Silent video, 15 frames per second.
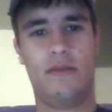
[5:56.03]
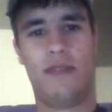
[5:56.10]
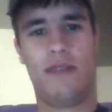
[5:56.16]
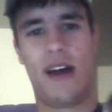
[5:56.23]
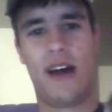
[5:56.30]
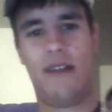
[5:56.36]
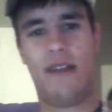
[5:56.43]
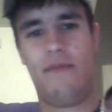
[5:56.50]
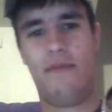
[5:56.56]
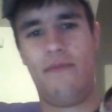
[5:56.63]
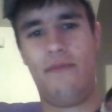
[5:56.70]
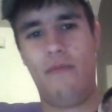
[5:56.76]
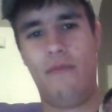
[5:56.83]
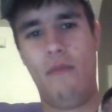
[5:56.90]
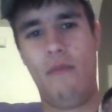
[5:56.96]
Not
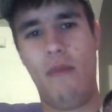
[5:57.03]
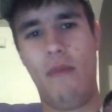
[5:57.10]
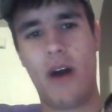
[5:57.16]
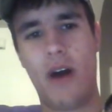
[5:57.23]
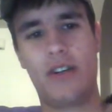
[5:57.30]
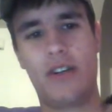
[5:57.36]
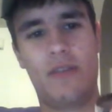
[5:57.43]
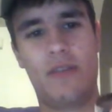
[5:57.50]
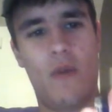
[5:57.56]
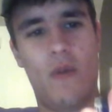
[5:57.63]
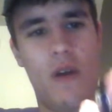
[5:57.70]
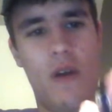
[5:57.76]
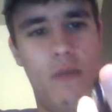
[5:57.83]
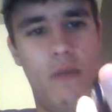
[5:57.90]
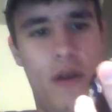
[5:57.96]
much
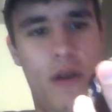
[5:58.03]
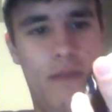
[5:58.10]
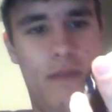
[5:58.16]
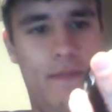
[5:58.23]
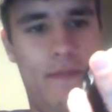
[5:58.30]
more, but